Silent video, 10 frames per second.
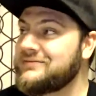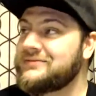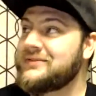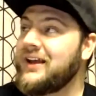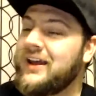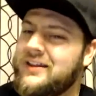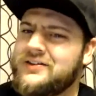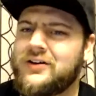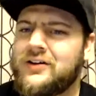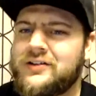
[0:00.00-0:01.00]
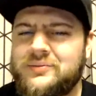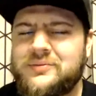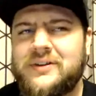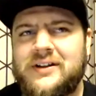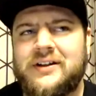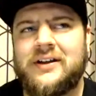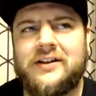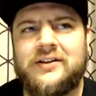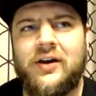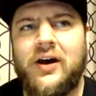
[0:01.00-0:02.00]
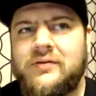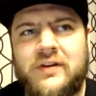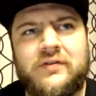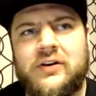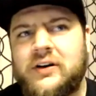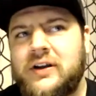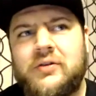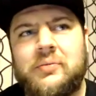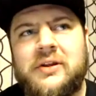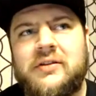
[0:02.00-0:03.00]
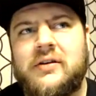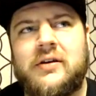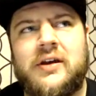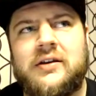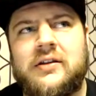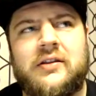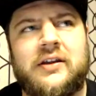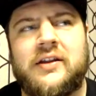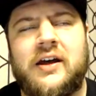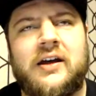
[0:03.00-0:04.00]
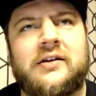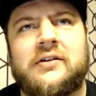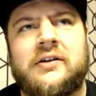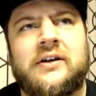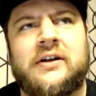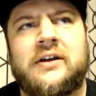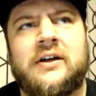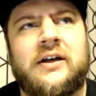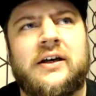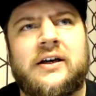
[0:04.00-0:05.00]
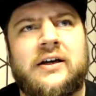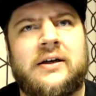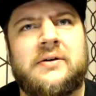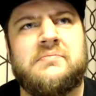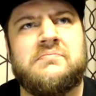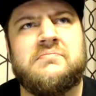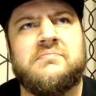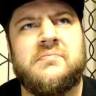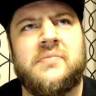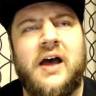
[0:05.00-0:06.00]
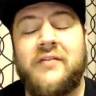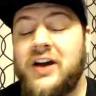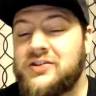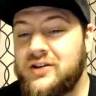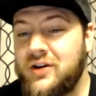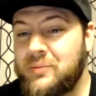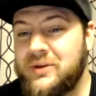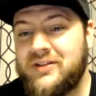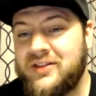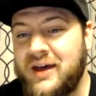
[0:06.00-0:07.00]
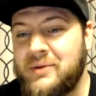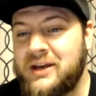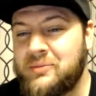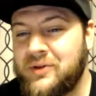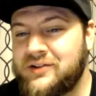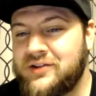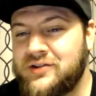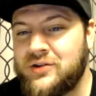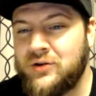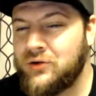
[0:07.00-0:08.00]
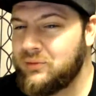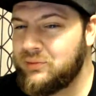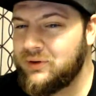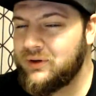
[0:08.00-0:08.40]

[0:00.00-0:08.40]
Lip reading: Yeah, that's awesome. No, I've never been to anything like that. I've actually not been to that many places in Europe.